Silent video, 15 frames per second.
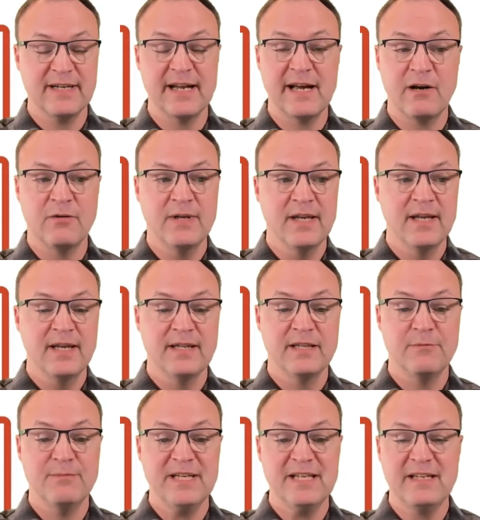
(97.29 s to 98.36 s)
Now,
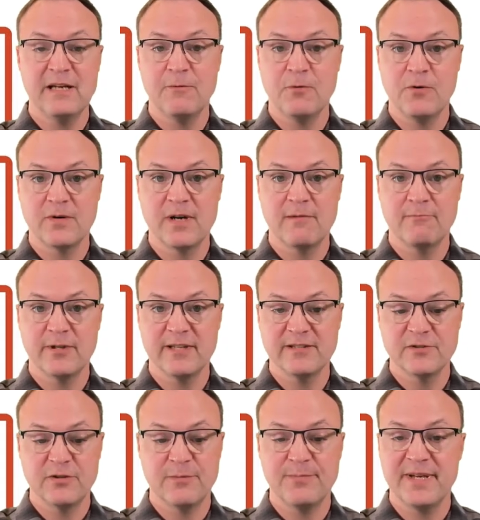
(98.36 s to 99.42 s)
the media won't come with it,
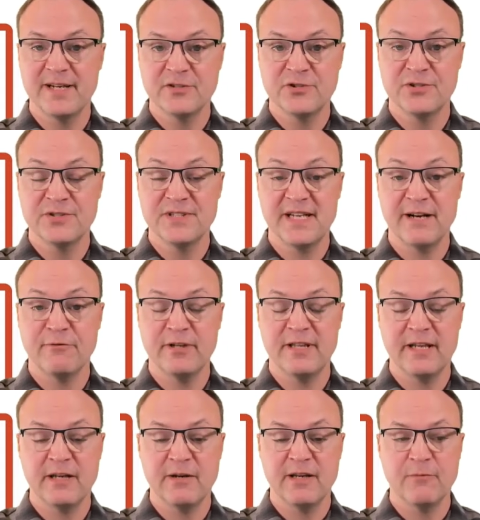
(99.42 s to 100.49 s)
so the pictures and
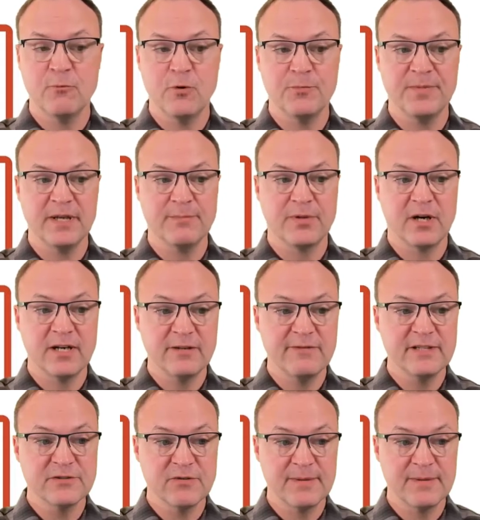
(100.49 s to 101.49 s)
everything won't be a part of it.